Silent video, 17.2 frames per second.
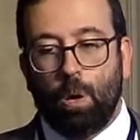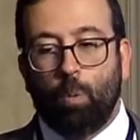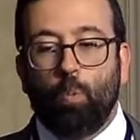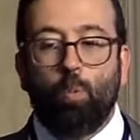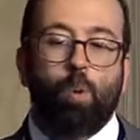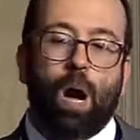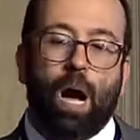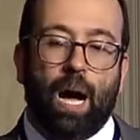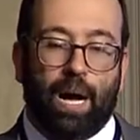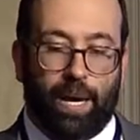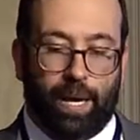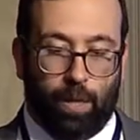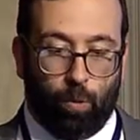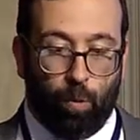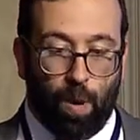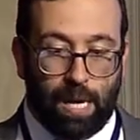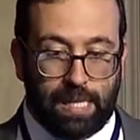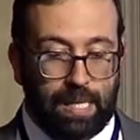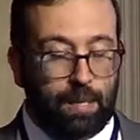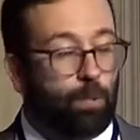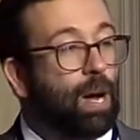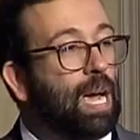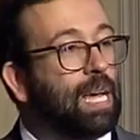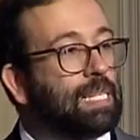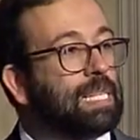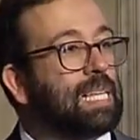Why? Why,
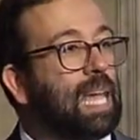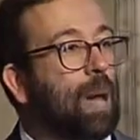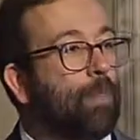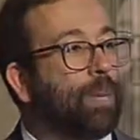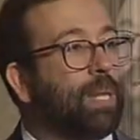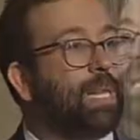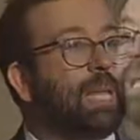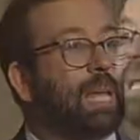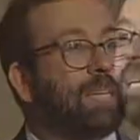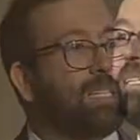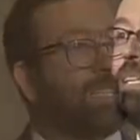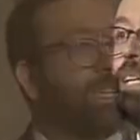why has this happened in the last